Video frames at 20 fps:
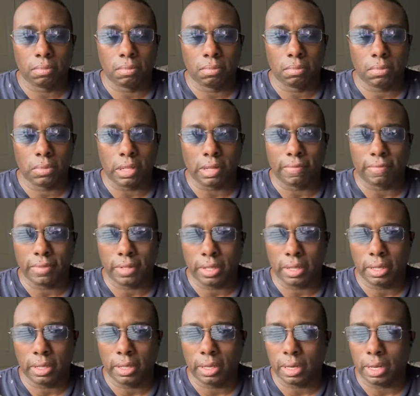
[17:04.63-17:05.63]
They
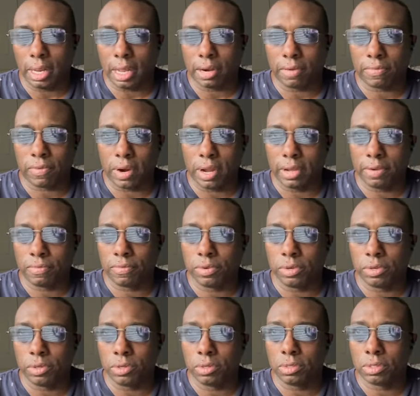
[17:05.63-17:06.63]
eat a lot of fried
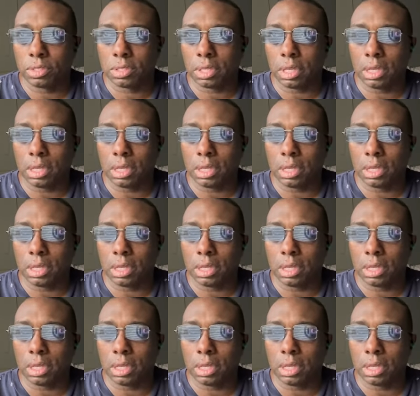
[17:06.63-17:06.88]
foods.